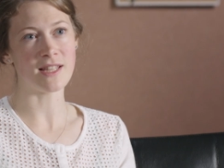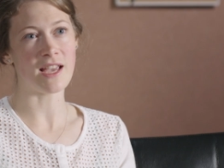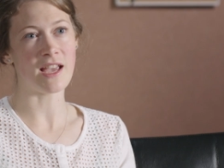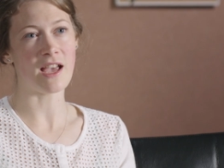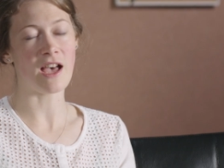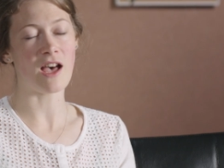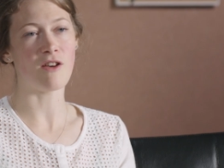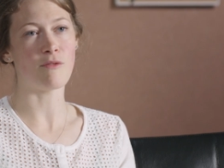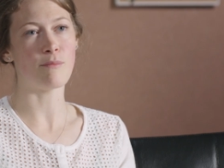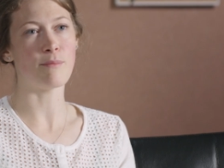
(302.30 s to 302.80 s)
they
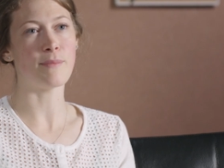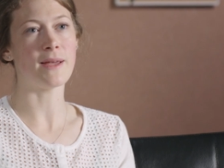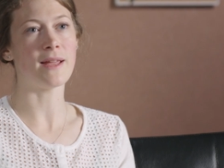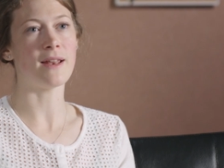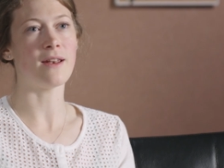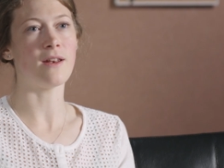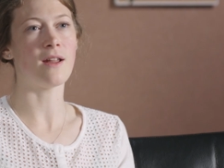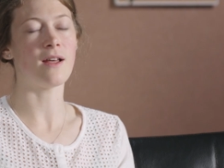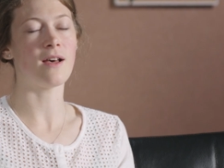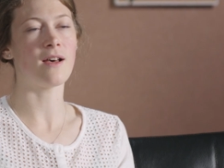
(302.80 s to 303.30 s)
have
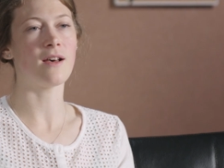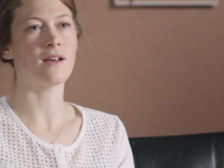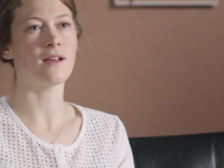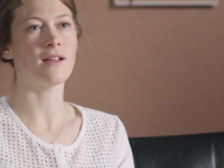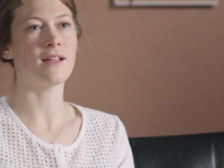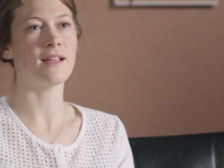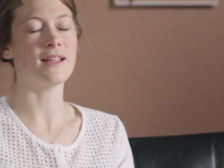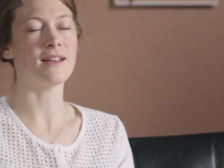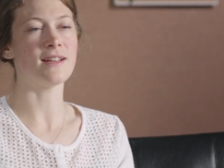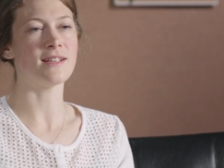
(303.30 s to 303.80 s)
been,
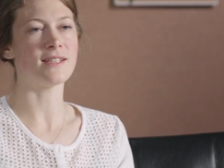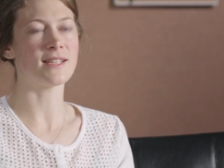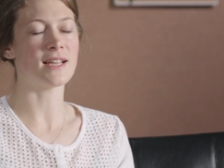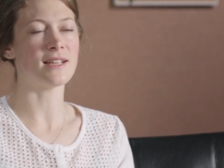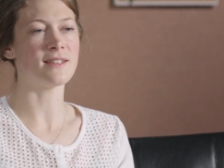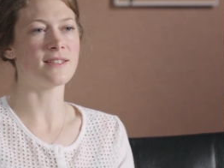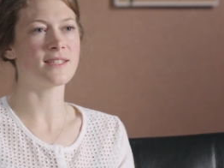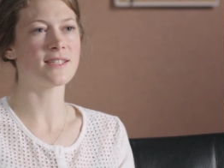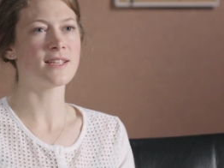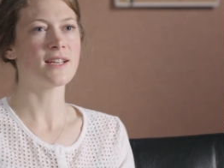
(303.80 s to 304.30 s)
in a
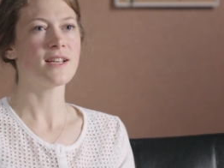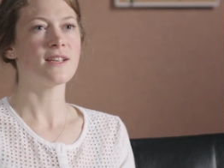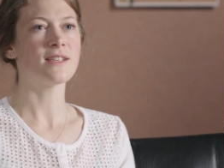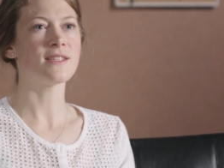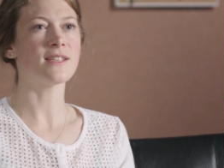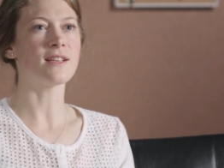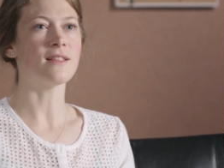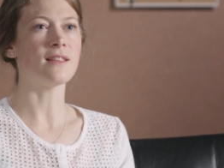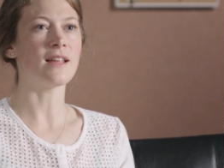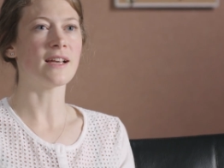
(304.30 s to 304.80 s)
sense,
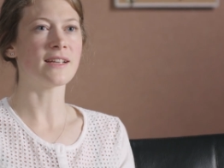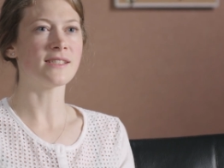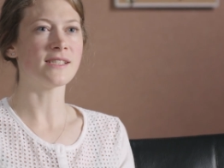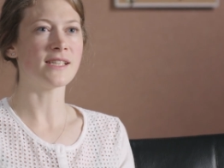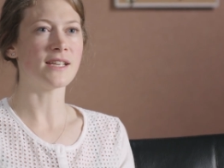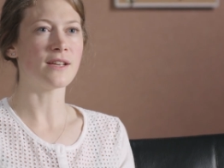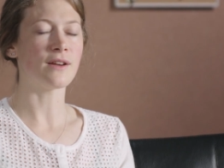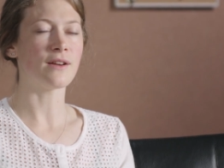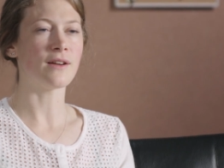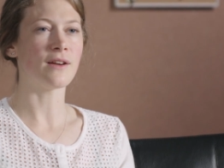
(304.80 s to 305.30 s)

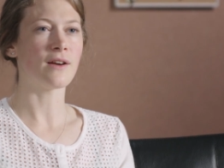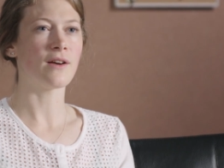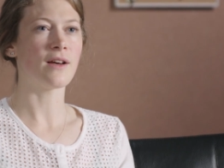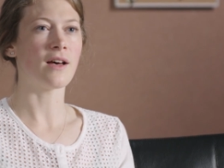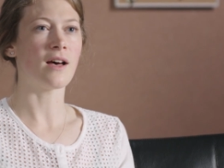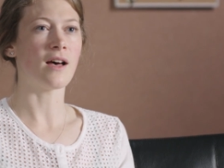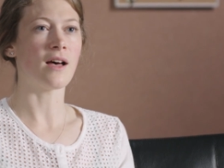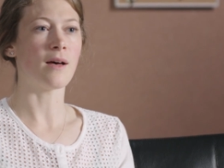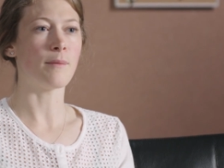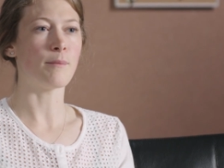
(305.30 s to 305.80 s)
selecting
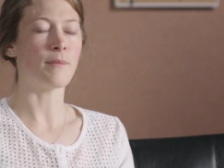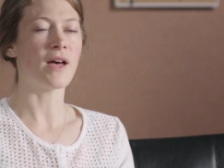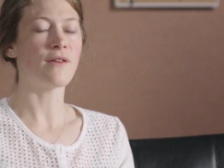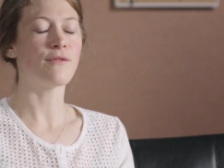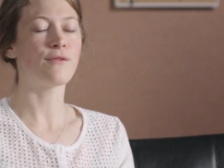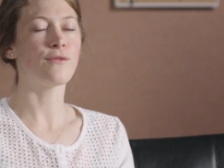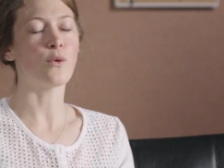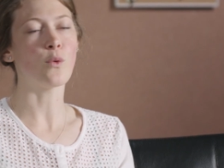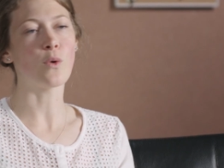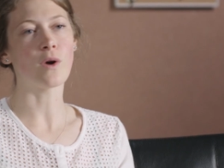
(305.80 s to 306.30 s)
um,
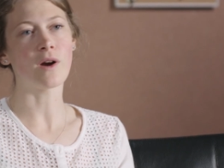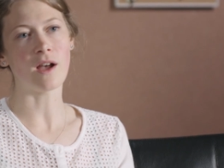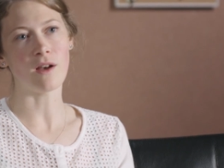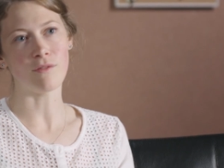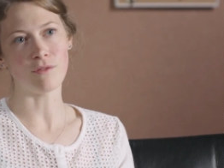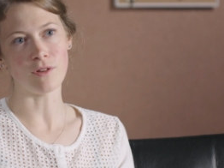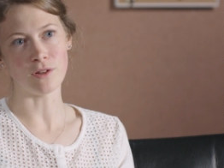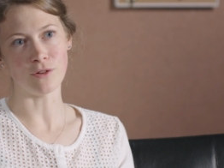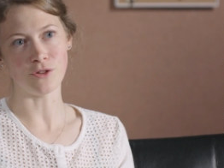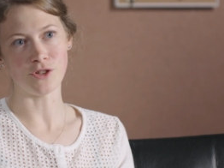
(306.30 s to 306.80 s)
for
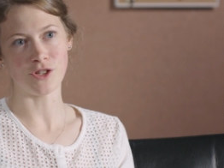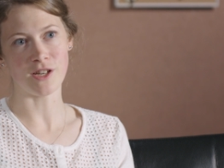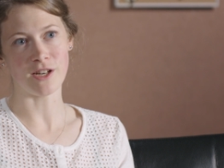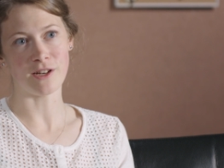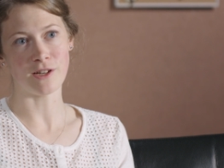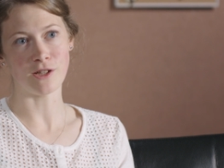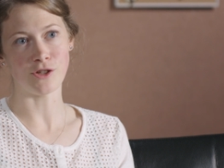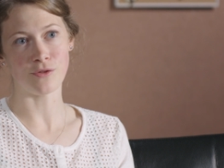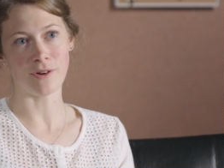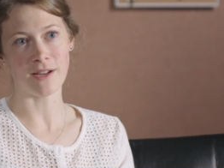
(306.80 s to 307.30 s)

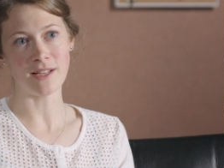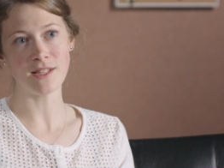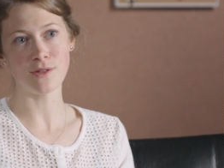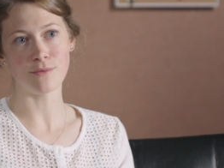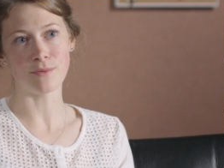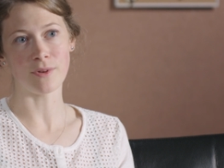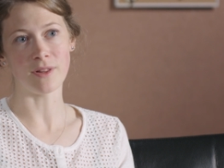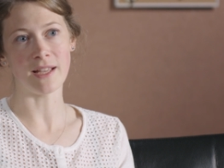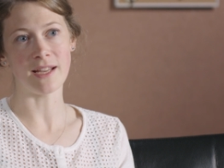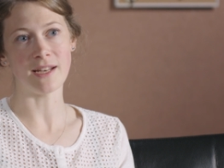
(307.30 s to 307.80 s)
evolutionary
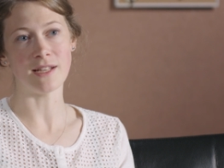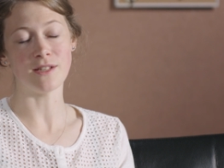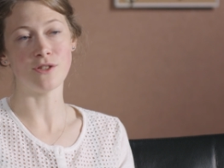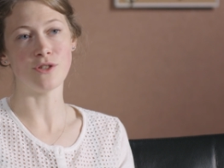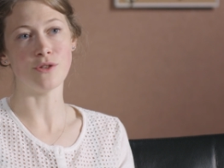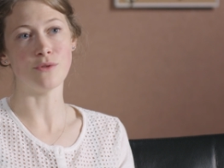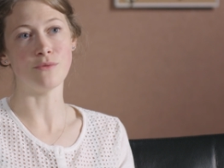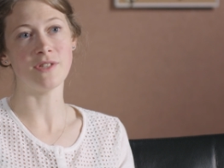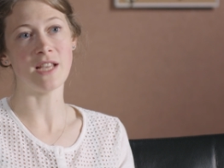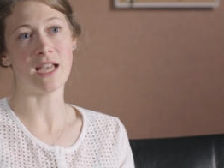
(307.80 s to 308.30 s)
traits related
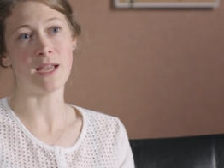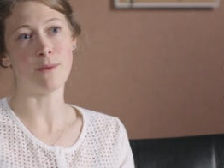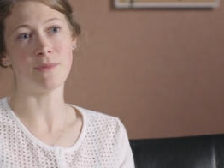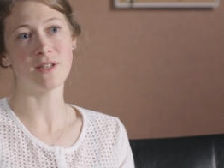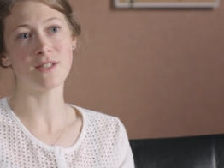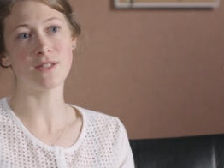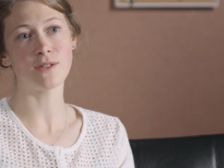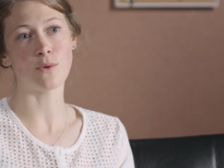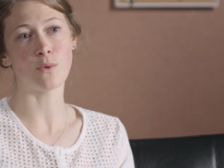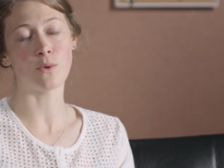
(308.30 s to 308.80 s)
to
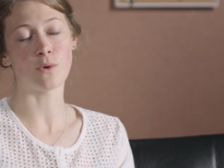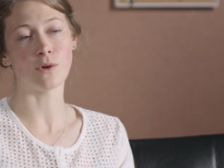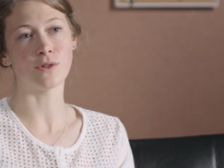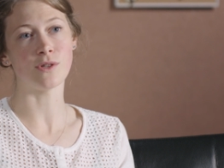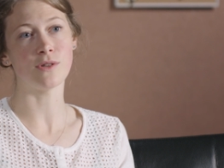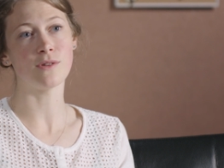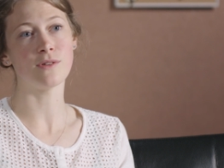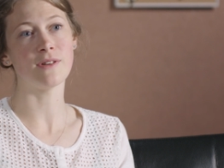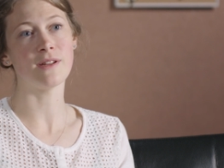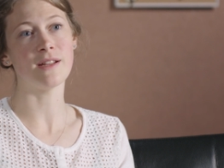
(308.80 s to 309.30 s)
tameness or
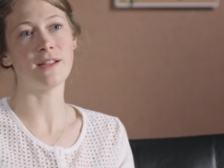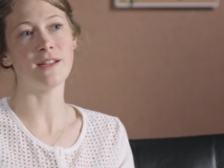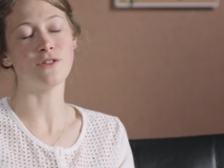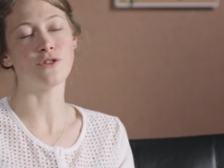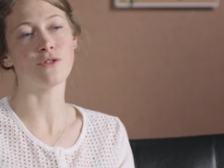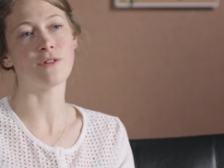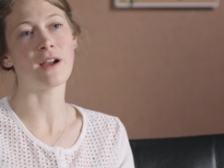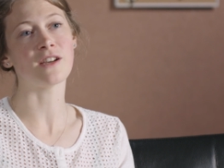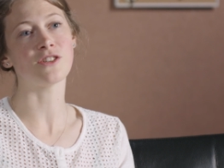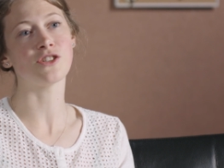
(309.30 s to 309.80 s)

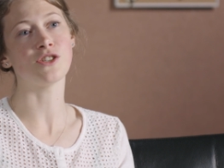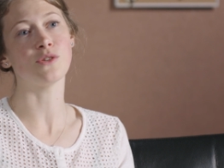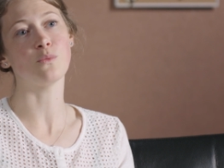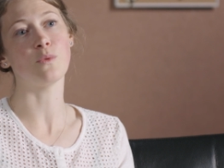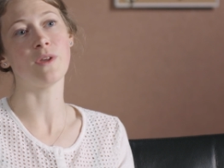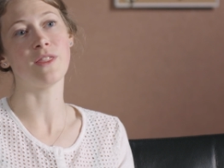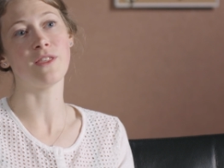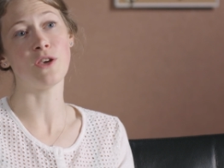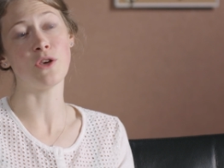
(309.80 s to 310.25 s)
interaction with